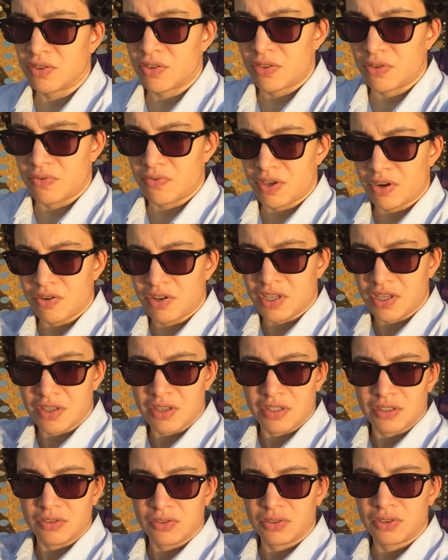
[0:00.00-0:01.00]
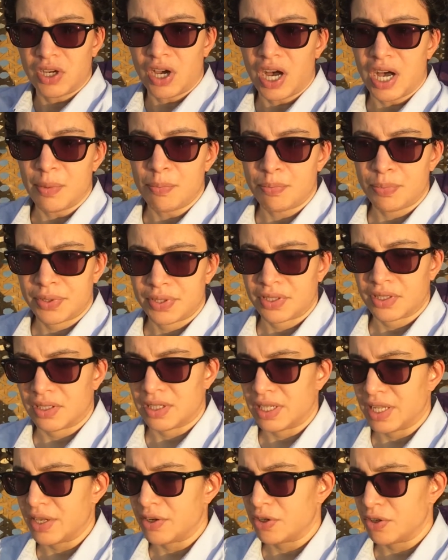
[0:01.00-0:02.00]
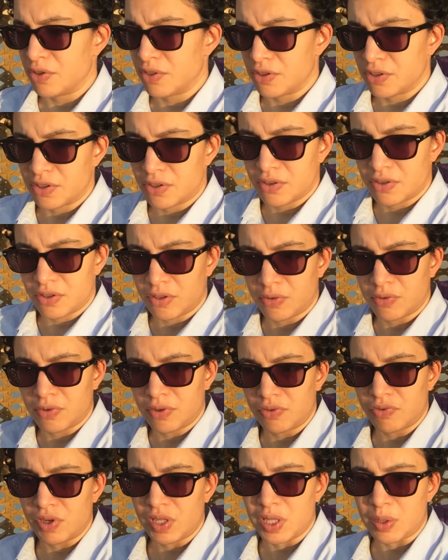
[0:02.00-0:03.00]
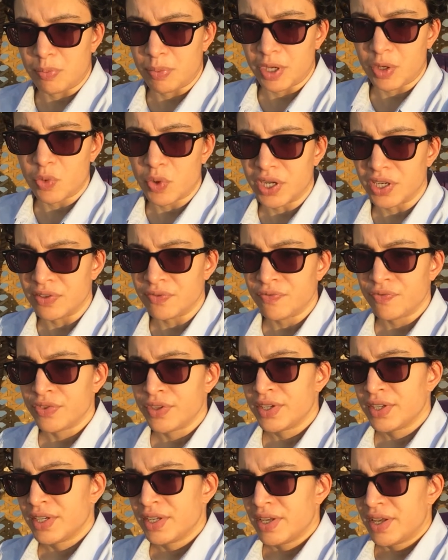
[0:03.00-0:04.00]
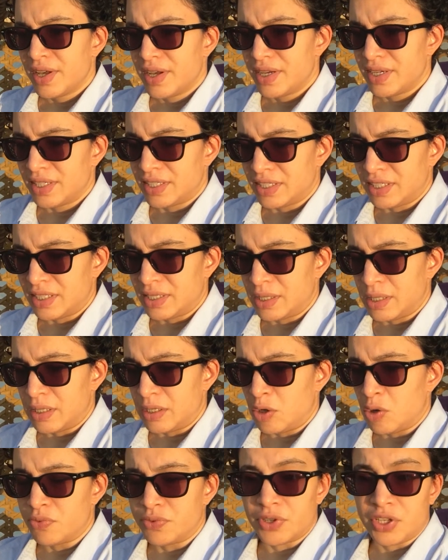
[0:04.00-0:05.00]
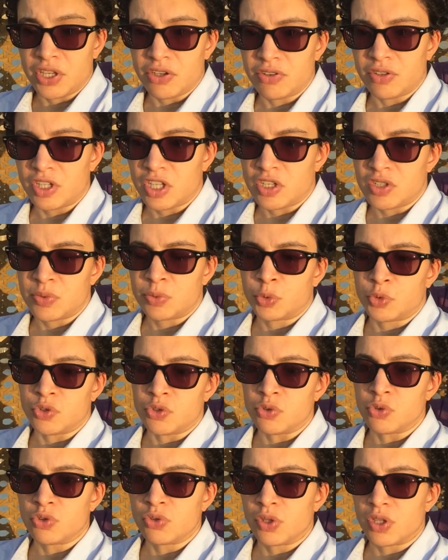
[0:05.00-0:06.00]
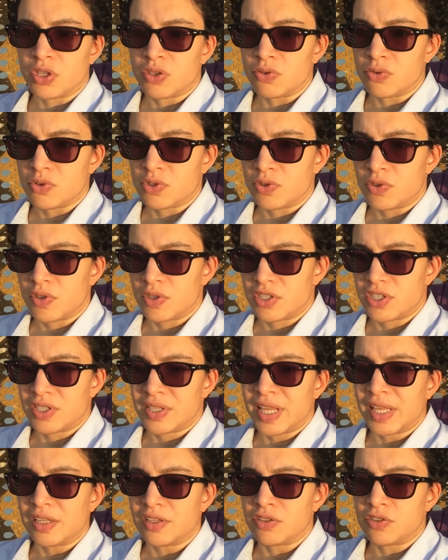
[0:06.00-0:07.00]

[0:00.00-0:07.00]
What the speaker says: the very top letter, the really big one. Over here in Egypt, we usually use the Snellen